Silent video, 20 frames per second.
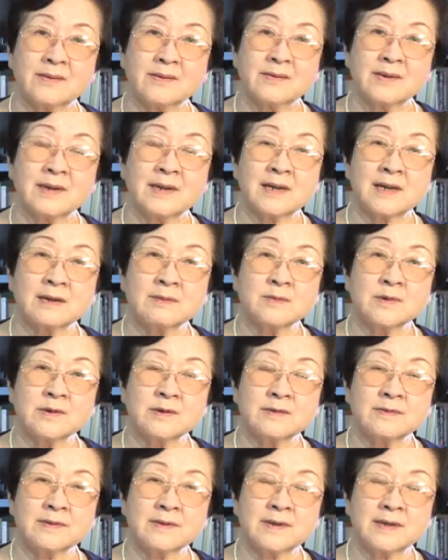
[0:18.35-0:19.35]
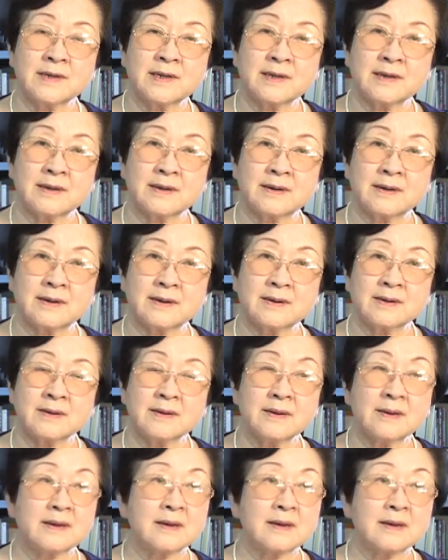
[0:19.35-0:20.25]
When I moved here,